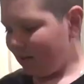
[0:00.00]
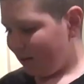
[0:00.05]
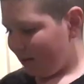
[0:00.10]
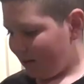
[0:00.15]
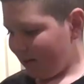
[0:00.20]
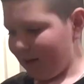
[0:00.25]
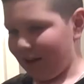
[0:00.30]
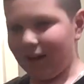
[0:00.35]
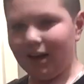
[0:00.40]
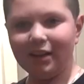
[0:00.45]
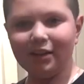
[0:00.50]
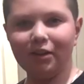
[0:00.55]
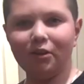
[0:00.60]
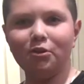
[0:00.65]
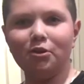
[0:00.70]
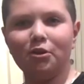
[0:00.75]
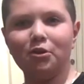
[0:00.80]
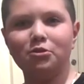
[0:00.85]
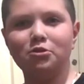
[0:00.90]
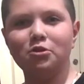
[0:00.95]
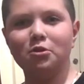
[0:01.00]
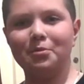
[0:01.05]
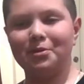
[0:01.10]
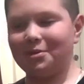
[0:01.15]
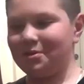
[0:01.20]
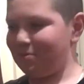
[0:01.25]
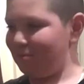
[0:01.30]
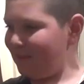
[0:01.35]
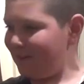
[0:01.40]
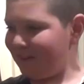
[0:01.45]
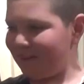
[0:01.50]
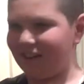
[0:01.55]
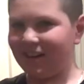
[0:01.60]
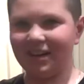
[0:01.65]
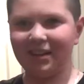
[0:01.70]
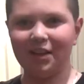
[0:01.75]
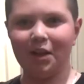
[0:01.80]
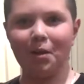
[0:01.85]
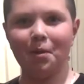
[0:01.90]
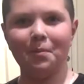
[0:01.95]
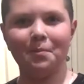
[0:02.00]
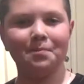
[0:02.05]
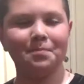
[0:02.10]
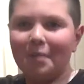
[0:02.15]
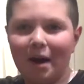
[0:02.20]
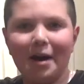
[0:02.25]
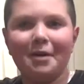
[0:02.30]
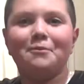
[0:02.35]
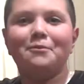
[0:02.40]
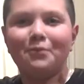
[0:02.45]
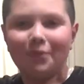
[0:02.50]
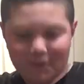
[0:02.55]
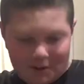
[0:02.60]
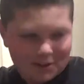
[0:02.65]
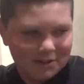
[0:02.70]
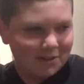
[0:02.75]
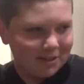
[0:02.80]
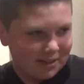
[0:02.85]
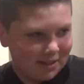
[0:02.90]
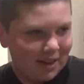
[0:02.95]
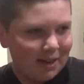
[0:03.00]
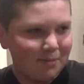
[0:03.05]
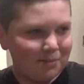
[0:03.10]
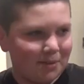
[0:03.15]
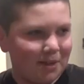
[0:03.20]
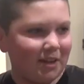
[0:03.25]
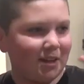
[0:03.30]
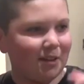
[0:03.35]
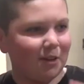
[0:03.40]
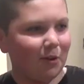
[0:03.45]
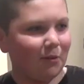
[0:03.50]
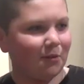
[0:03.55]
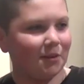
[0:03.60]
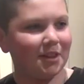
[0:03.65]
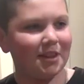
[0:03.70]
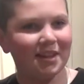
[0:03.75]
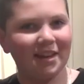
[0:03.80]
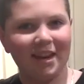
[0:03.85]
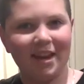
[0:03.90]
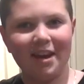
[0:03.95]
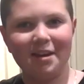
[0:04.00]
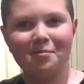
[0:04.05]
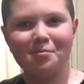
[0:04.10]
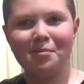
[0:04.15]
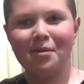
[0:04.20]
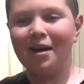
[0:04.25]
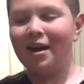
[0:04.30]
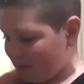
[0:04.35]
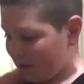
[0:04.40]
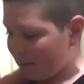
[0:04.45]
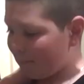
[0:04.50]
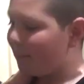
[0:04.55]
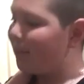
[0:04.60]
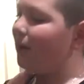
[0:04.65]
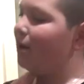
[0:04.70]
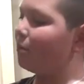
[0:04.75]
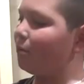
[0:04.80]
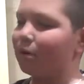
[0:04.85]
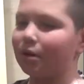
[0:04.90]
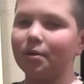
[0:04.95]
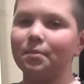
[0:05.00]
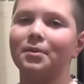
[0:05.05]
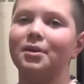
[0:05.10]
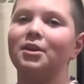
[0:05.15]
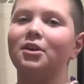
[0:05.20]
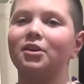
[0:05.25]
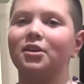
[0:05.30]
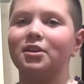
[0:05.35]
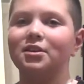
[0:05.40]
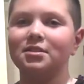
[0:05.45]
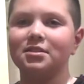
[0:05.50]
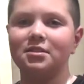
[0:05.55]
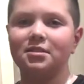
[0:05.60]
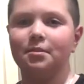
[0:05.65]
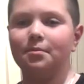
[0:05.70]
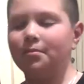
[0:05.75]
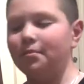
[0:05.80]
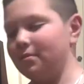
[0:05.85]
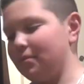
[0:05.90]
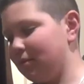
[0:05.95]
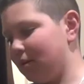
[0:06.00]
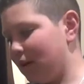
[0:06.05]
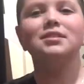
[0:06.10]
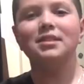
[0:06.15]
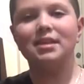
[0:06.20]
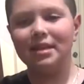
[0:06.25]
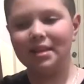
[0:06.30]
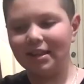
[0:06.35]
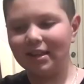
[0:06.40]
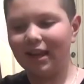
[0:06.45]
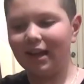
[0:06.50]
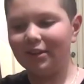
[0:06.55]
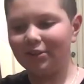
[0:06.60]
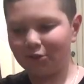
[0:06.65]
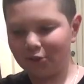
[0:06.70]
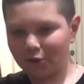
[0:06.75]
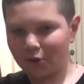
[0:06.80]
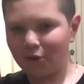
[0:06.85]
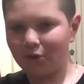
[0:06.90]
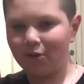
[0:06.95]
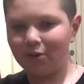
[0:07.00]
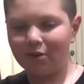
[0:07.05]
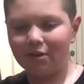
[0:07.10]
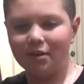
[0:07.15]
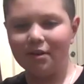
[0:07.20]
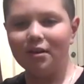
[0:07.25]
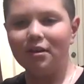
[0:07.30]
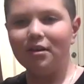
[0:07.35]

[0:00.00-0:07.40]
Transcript: Hello YouTube, it's me, Caleb. My first time taking over the cam, but we're gonna be cooking some cilantro